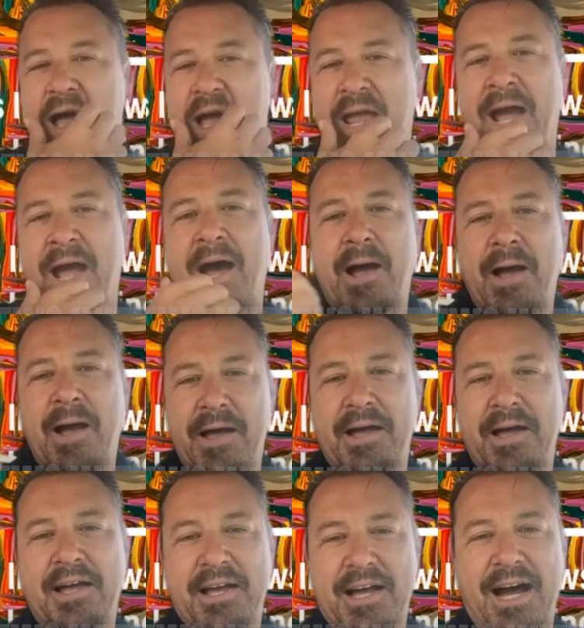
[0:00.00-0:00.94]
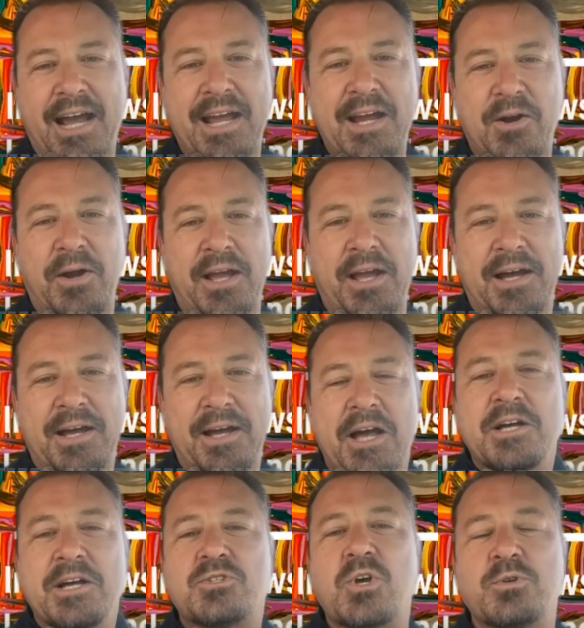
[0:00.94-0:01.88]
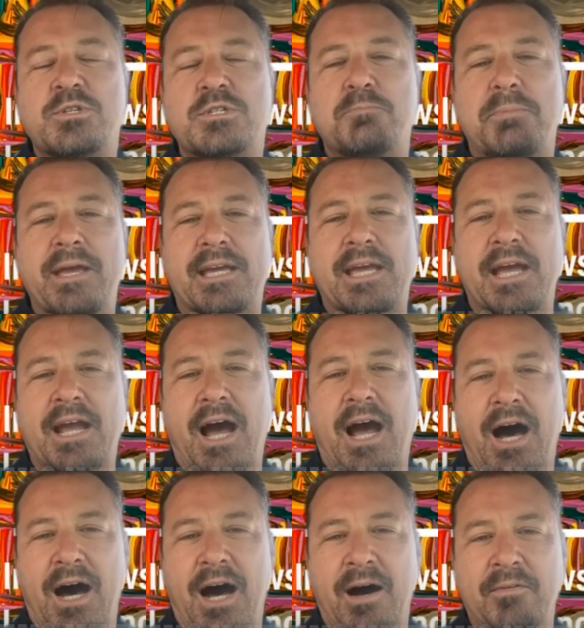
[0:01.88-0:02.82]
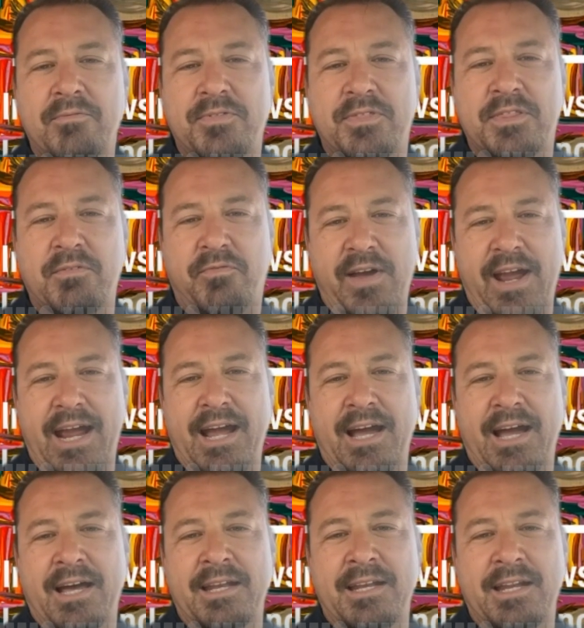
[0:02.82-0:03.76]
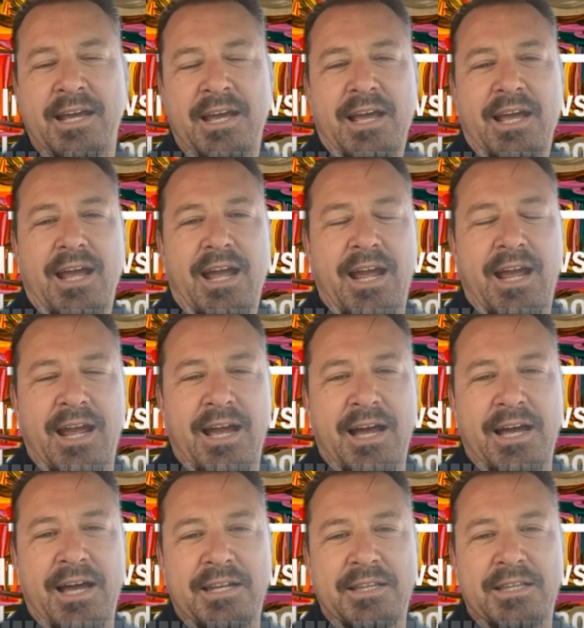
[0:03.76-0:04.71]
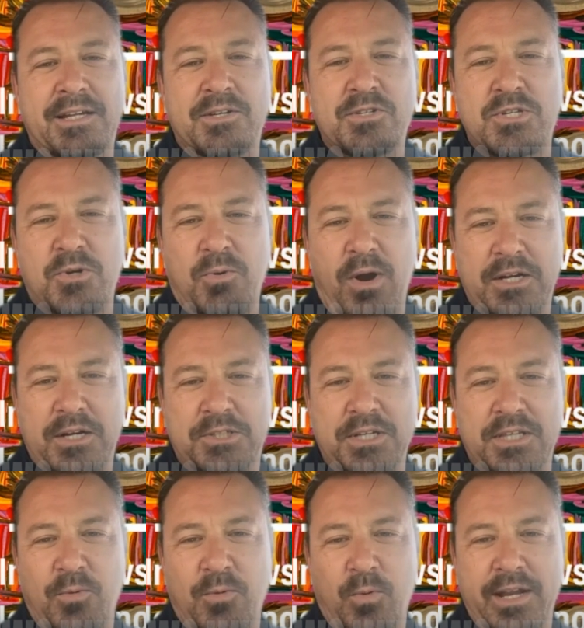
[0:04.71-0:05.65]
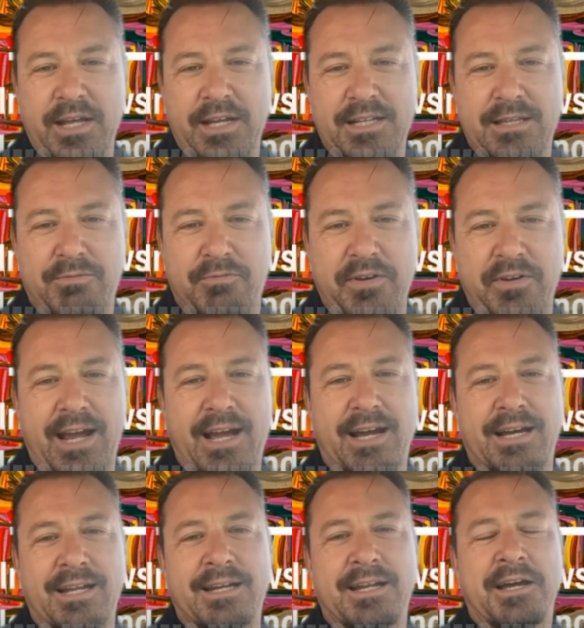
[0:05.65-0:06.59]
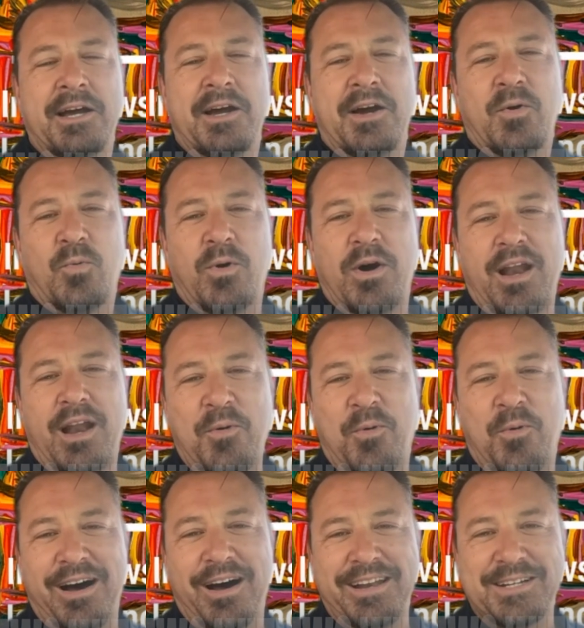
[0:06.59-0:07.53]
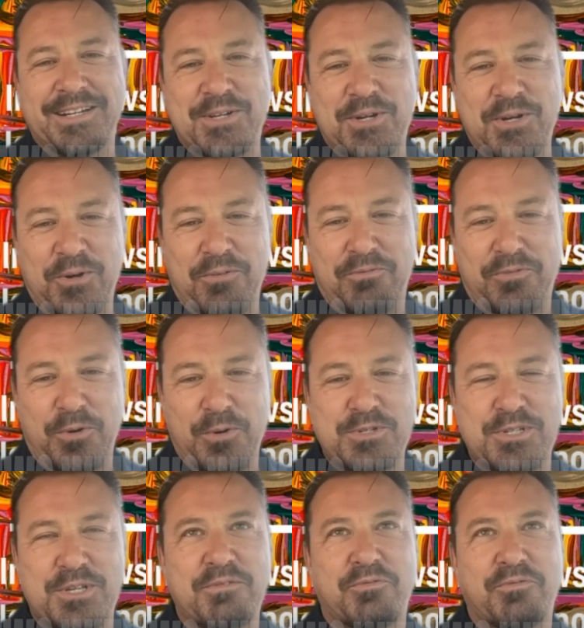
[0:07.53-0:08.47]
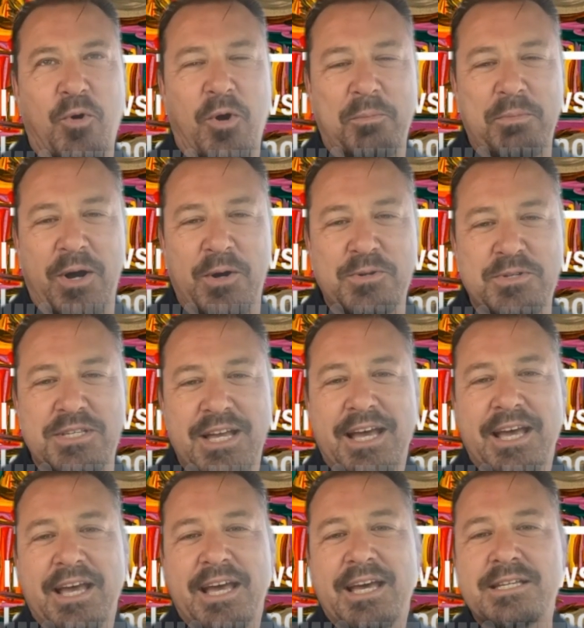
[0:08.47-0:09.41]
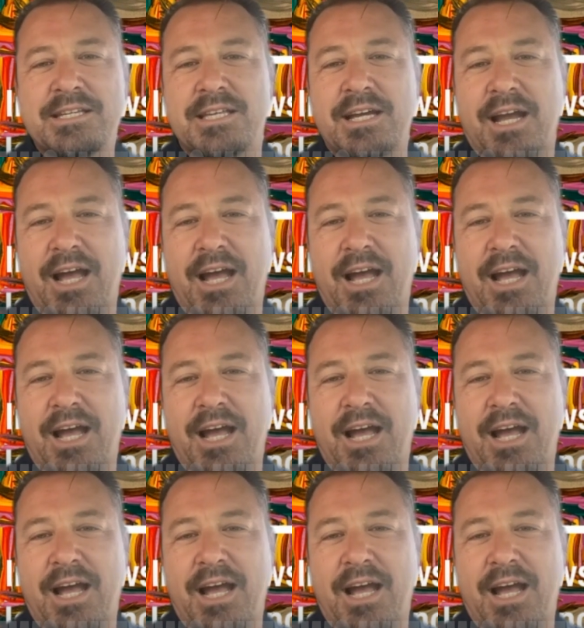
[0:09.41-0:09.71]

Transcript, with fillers: Yeah. I hear you. So speaking of the fan and the destruction that went into the fan, what I want to do first and foremost is to